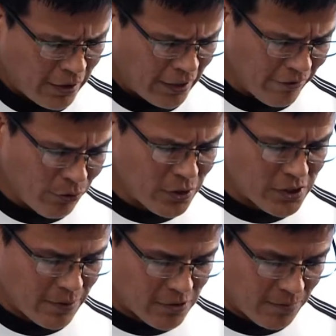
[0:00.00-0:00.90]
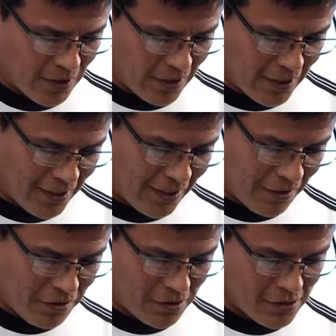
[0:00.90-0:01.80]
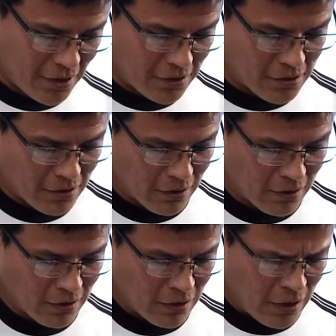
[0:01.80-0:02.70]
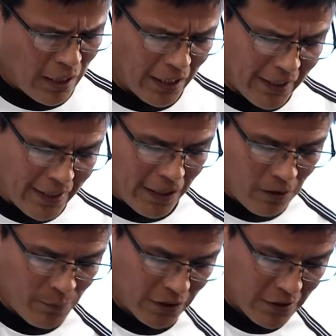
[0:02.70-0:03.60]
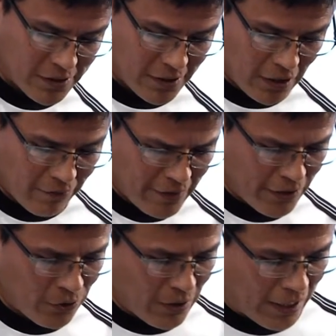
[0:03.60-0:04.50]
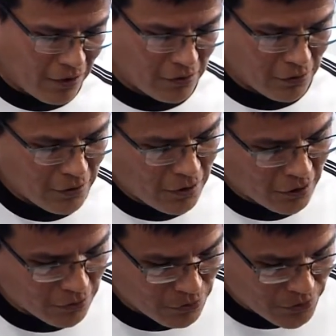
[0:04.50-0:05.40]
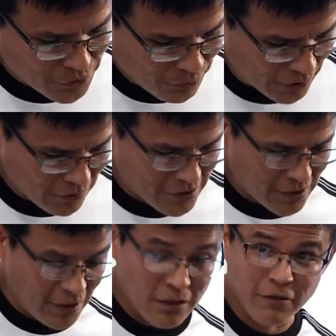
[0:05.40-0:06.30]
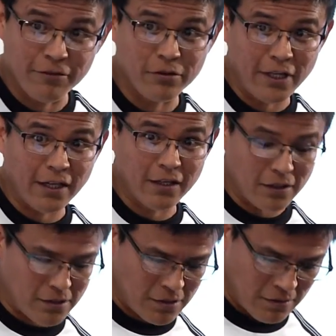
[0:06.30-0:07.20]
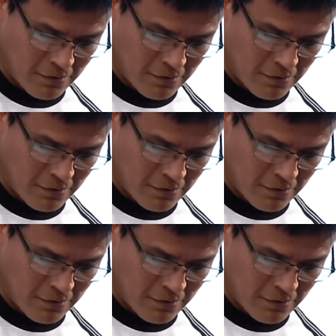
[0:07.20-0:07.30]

Everyone seems to be getting inks these days. I can't help but consider if they know how it'll look on loose, wrinkled skin in a few decades.